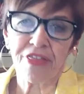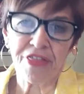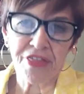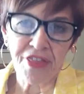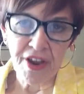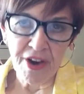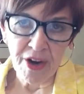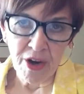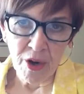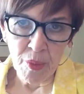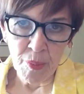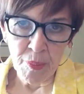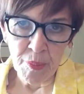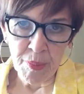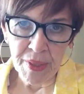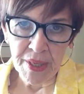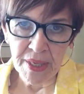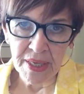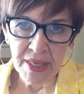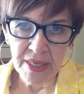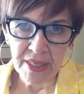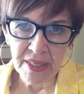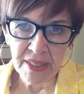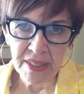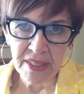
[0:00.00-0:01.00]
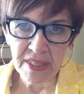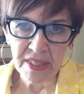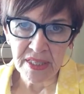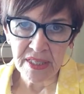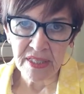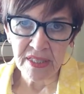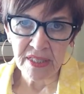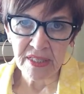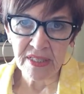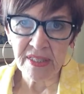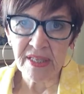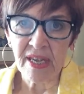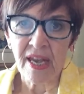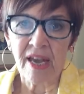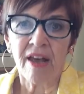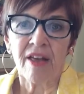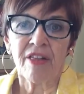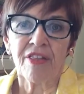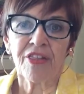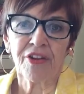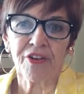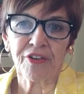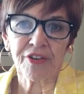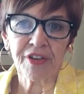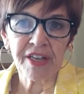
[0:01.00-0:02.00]
therapists,
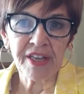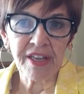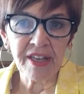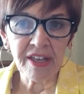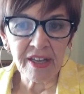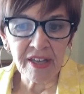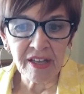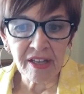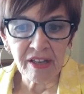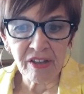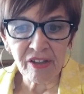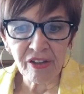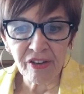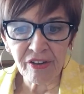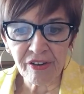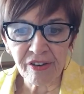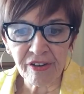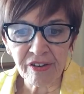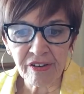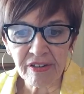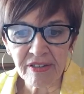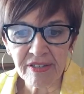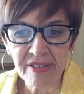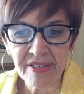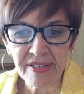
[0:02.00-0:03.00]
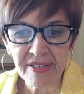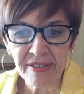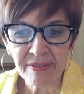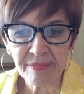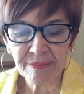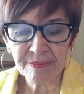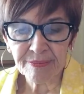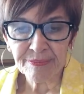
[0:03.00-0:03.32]
their healers.